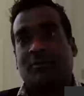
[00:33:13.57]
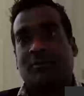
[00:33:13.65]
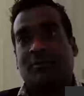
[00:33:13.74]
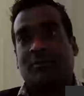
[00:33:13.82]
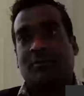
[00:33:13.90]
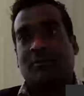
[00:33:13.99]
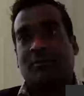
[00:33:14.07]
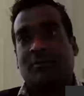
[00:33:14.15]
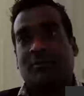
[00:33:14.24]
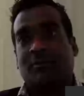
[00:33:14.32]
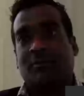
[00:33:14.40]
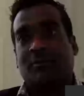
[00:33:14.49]
So for
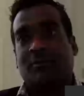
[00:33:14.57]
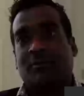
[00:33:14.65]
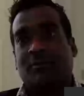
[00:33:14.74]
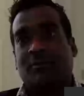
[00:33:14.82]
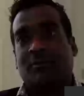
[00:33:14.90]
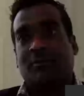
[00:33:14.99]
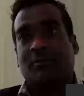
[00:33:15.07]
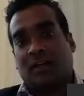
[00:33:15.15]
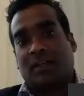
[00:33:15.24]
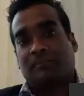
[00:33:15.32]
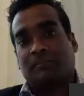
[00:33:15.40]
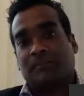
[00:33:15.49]
me, this is an inclusive
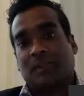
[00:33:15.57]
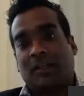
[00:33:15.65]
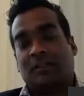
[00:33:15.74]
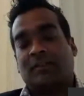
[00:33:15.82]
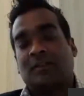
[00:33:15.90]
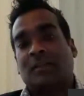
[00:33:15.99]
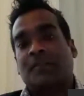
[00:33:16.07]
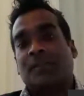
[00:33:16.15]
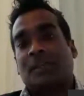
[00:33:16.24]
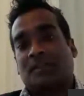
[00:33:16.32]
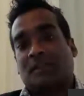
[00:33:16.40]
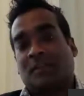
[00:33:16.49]
design. It
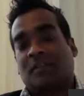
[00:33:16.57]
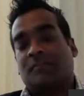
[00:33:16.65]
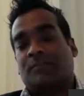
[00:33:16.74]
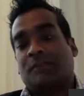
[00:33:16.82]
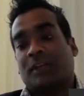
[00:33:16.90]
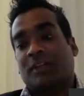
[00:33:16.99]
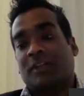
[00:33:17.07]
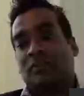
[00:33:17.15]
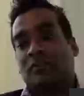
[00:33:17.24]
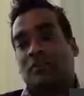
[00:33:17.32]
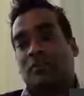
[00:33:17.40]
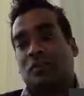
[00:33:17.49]
doesn't
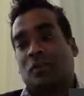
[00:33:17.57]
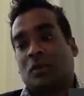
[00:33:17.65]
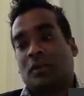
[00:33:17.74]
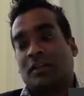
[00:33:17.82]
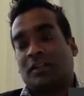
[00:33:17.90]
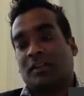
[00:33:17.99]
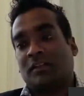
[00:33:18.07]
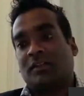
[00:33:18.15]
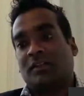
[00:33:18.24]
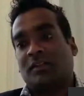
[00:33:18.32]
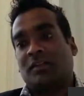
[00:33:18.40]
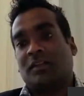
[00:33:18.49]
bring joy. It
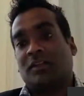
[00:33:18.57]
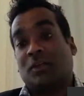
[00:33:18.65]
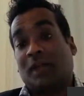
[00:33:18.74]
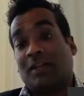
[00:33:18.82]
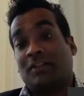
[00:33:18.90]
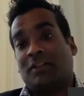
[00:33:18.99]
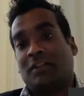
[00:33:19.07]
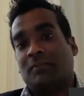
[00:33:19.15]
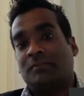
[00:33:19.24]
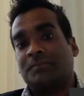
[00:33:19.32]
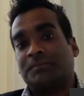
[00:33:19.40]
doesn't attract you.